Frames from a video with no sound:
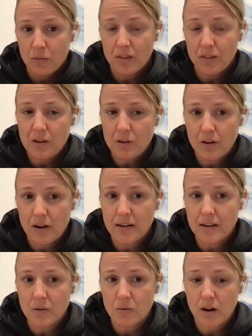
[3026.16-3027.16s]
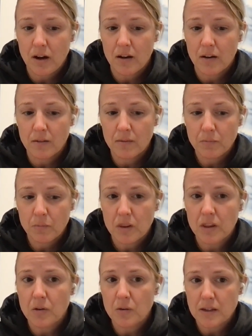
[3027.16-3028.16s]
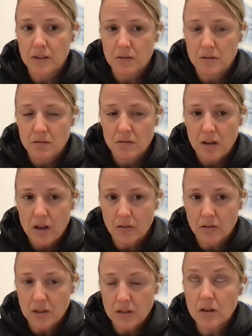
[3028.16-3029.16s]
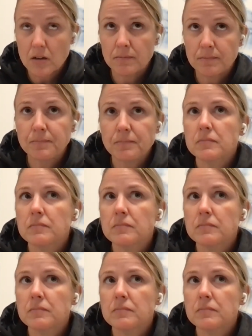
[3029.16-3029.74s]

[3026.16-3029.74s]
with the U.S. health system.